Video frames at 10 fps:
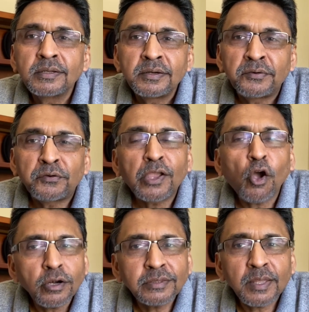
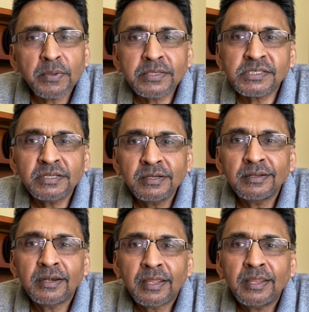record them
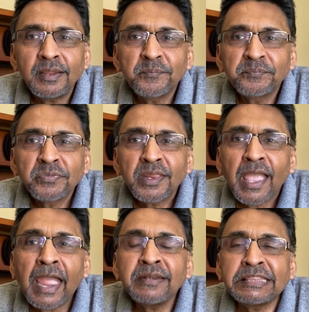externally,
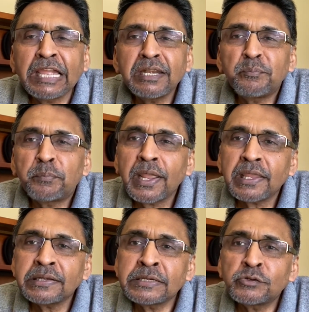and then
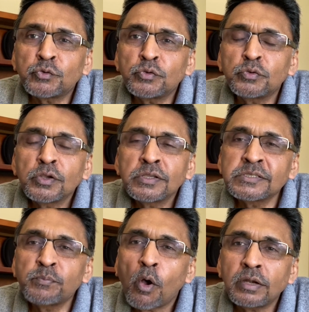break it into
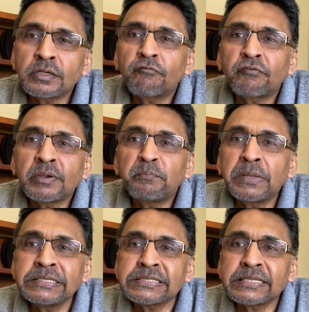small different
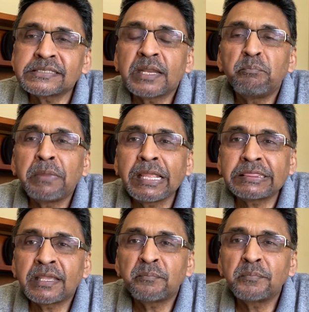pieces and
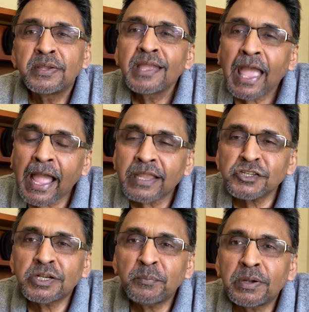make them
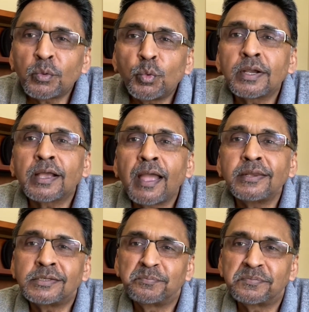actionable work
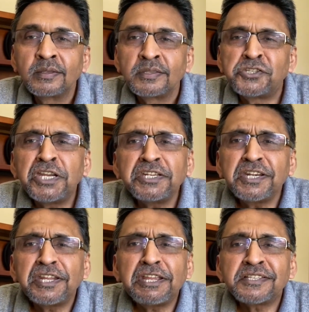items.
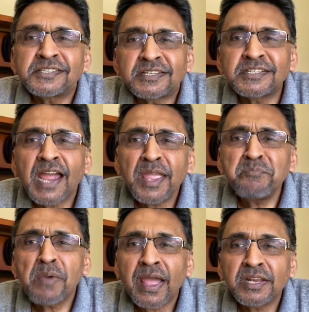GTD is a
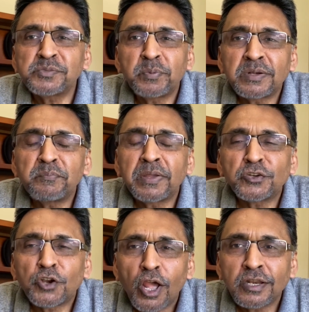time management
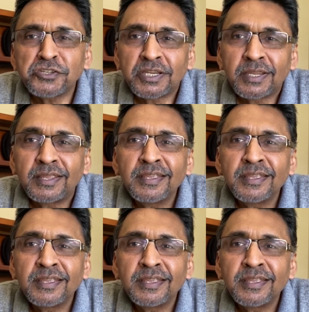methodology